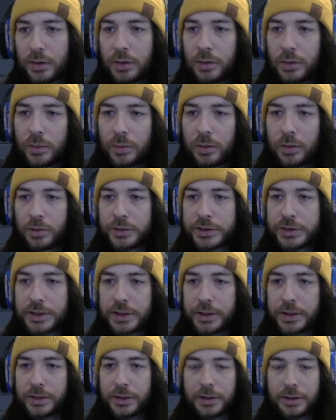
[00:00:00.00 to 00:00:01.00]
Wall
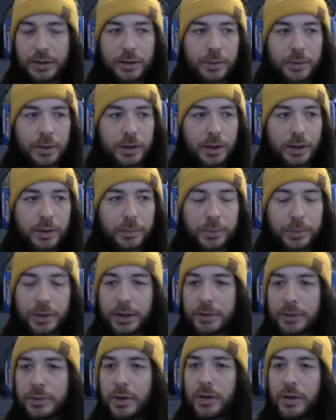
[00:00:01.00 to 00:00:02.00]
slide. There we go.
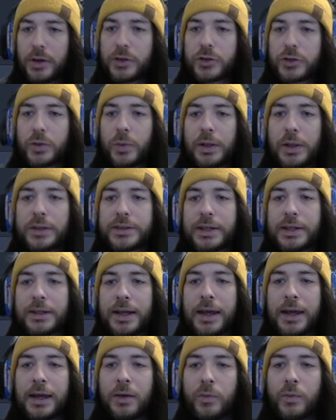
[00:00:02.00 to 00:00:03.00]
Brilliant. So we're saying,
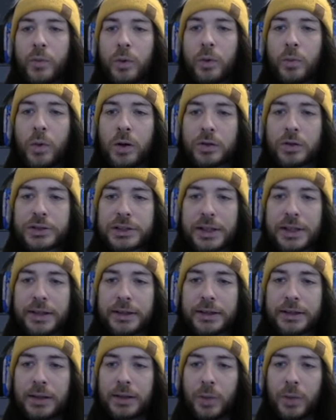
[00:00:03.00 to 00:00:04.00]
hey, if we're wall
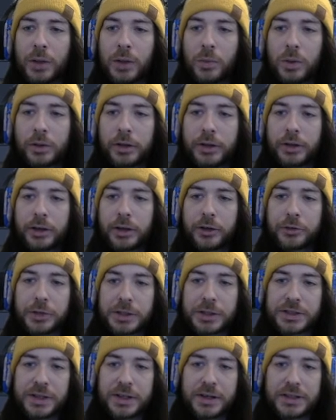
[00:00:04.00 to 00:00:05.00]
sliding, then we want to
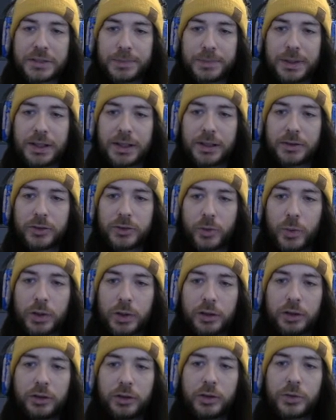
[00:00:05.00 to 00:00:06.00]
decrease our speed, so
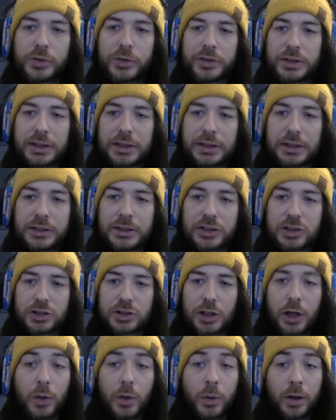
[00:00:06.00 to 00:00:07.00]
we're going to use the
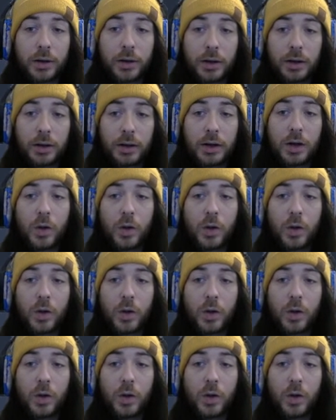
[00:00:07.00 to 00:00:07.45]
slower